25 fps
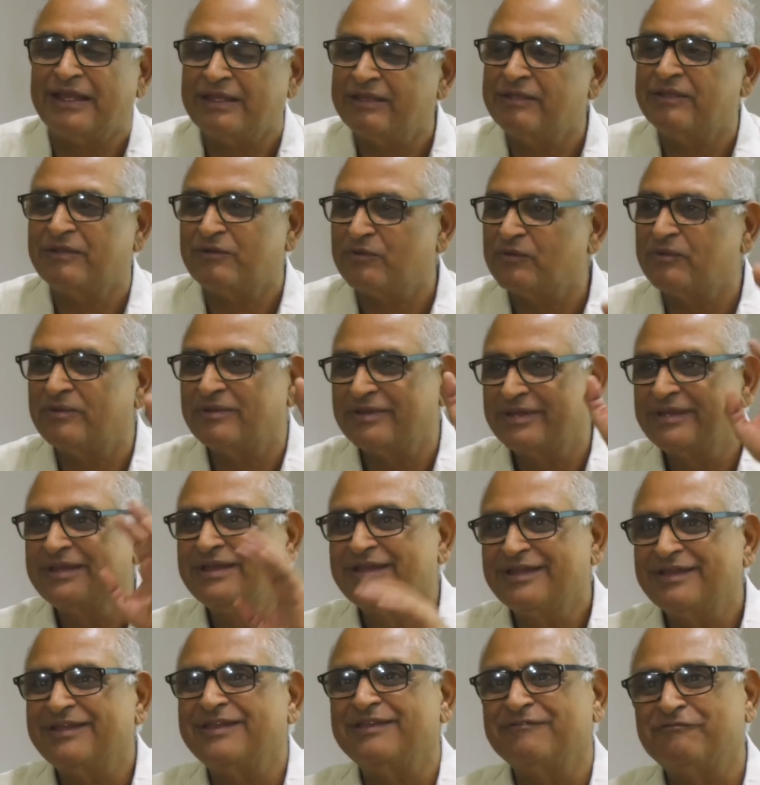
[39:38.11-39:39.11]
I,
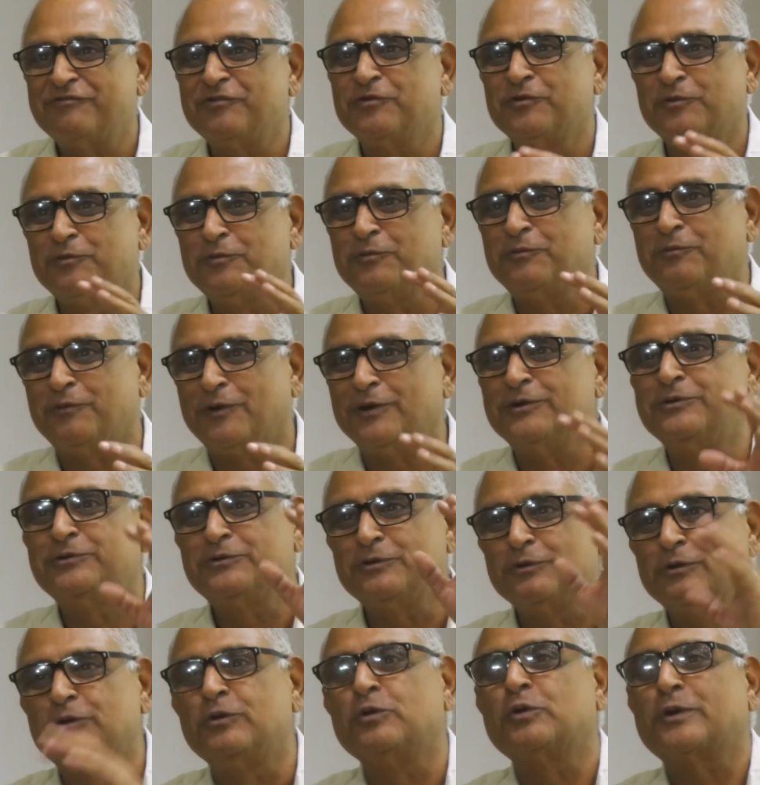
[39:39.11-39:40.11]
if you
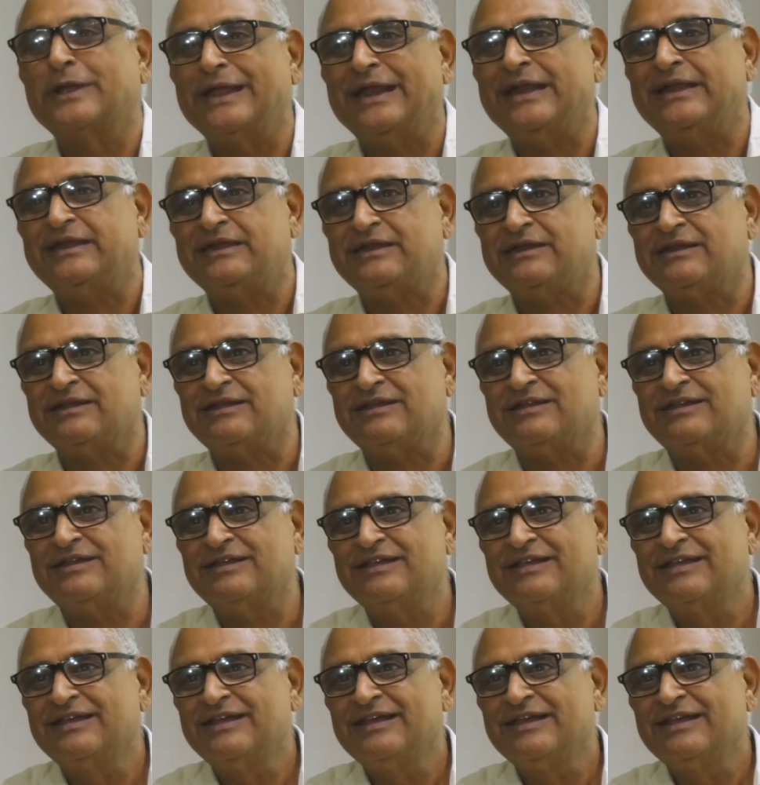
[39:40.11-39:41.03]
want to look at uh,